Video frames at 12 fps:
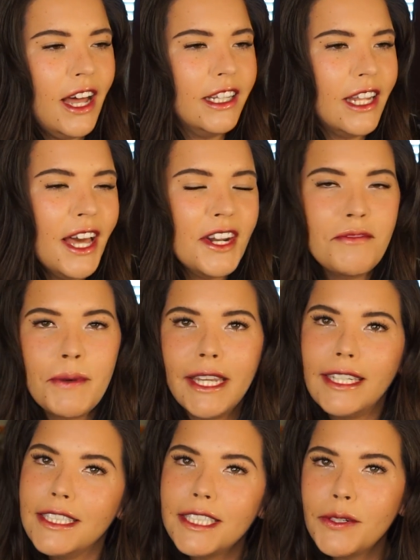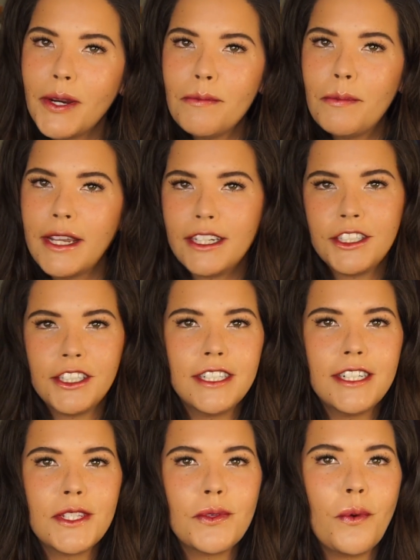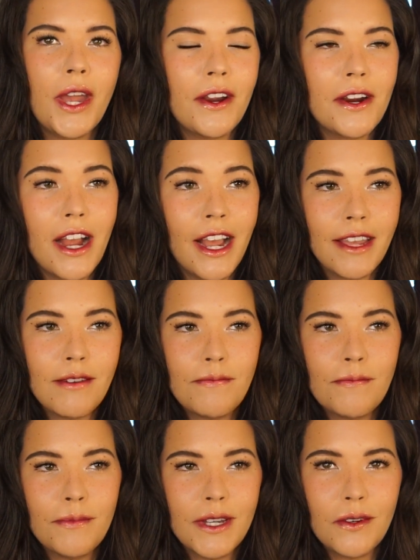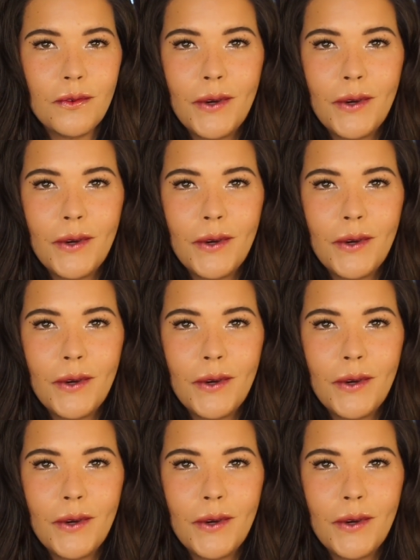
a lot of my Instagram pictures where I'm